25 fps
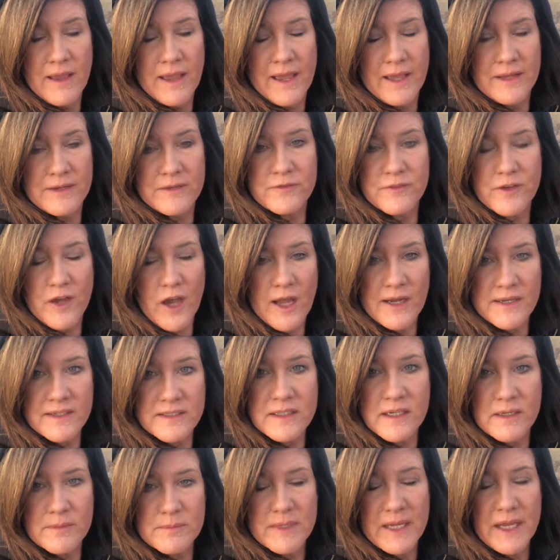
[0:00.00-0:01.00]
And if God had
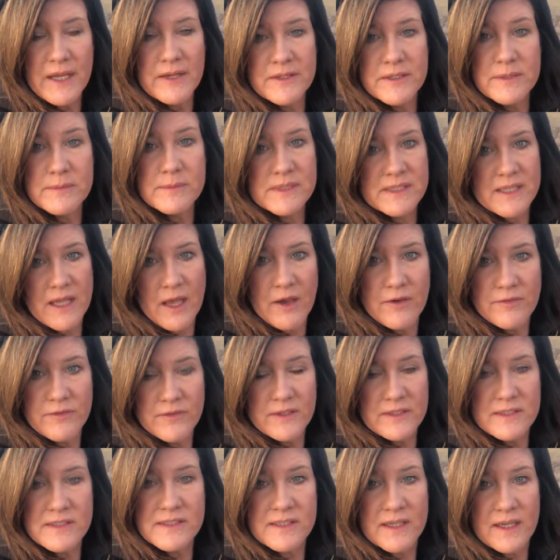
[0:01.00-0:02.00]
come down himself
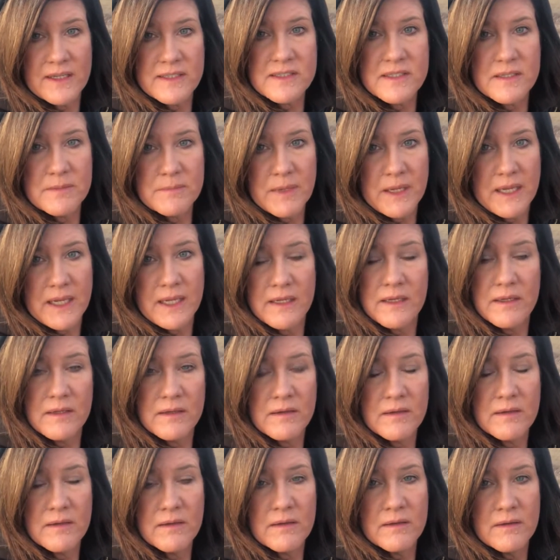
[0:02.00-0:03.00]
and said to me,
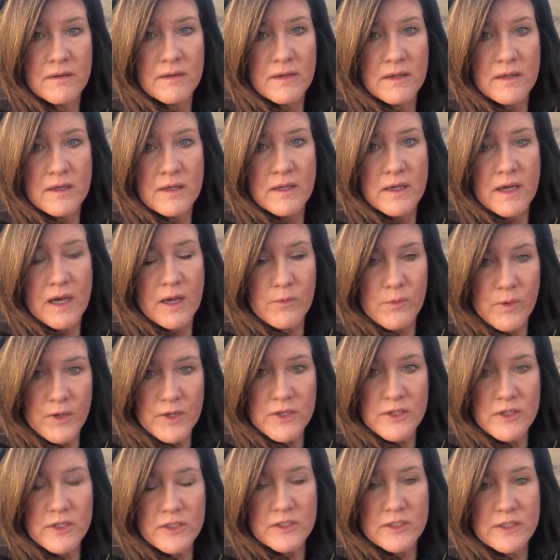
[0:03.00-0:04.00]
I want
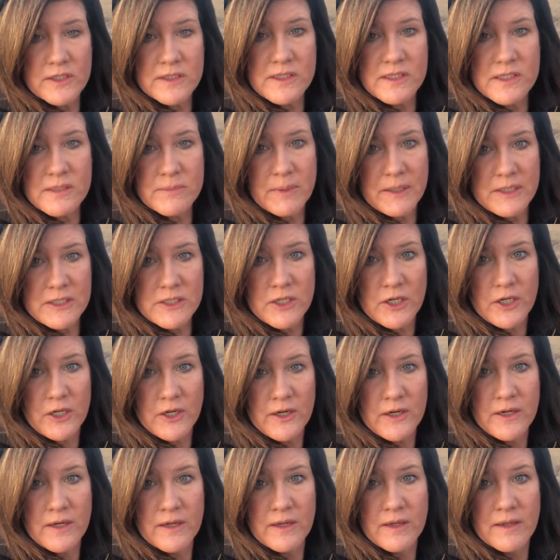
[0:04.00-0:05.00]
you to look at this picture,
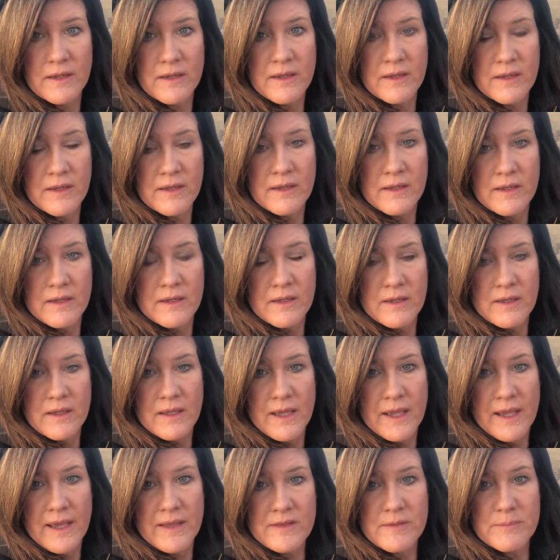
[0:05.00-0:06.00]

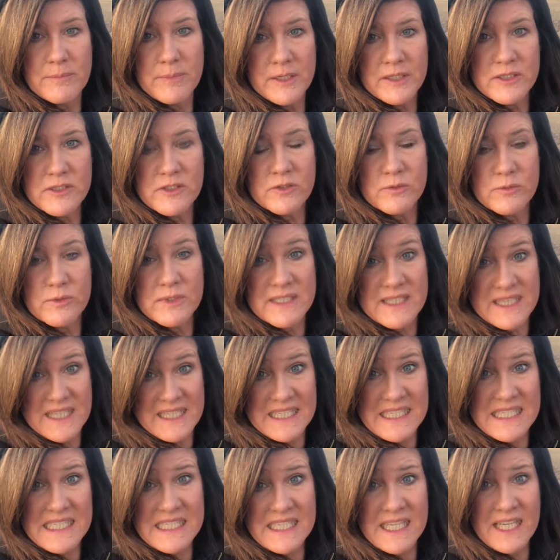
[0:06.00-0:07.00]
and the picture was
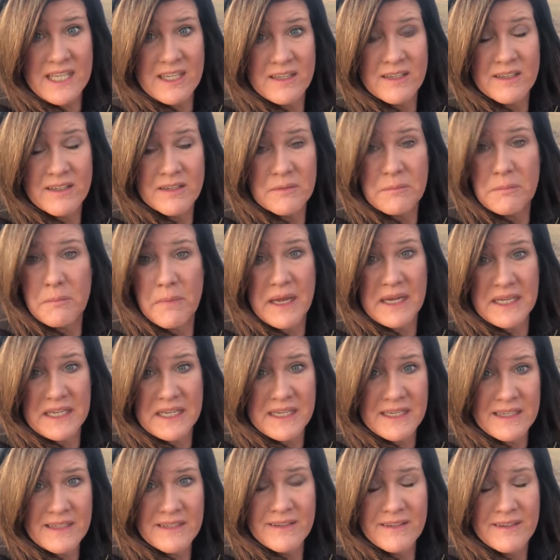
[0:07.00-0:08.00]
this
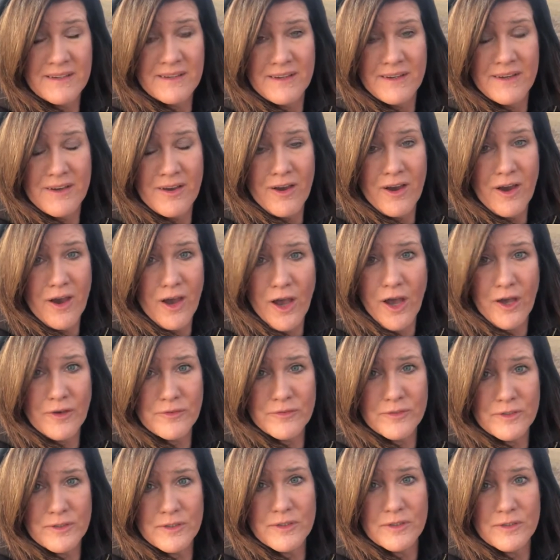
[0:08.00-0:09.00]
muddy,
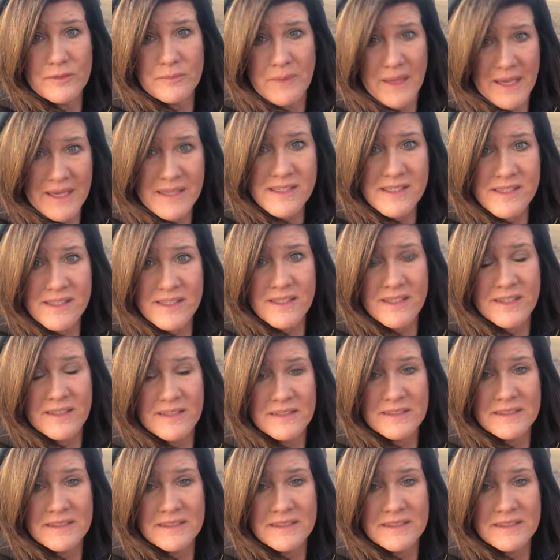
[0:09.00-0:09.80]
awful mess,